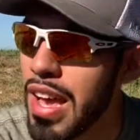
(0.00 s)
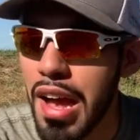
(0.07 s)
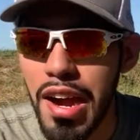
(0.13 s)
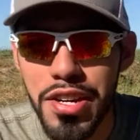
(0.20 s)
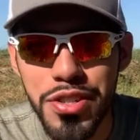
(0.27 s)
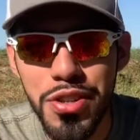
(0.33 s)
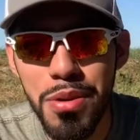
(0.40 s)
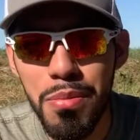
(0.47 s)

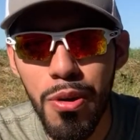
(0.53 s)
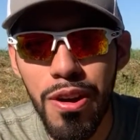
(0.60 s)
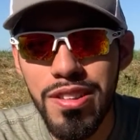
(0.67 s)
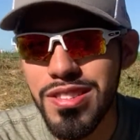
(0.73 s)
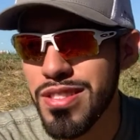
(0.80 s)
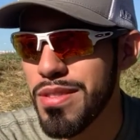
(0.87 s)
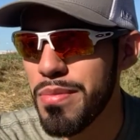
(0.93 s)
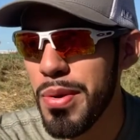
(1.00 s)
I should have
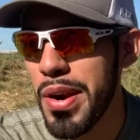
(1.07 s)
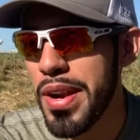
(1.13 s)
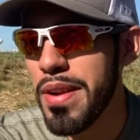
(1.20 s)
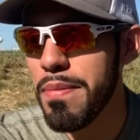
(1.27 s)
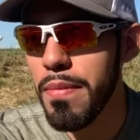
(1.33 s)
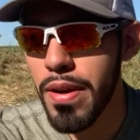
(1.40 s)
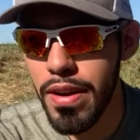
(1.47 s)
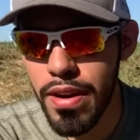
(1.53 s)
brought some, right?
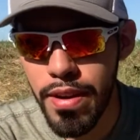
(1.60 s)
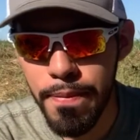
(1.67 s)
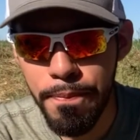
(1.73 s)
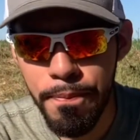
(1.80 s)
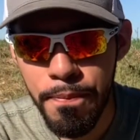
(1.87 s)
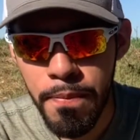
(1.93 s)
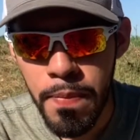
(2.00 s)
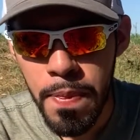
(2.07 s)
But
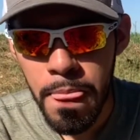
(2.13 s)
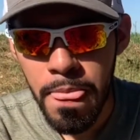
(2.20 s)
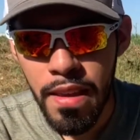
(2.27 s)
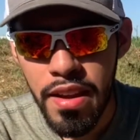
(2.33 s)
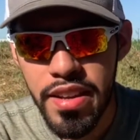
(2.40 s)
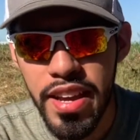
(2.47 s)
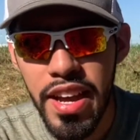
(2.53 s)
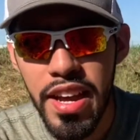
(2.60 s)

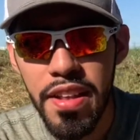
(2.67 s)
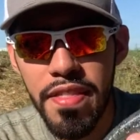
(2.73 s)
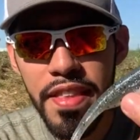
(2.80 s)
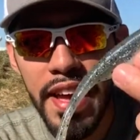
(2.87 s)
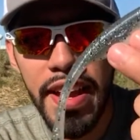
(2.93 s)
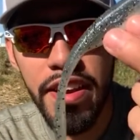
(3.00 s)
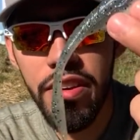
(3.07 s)
yeah, that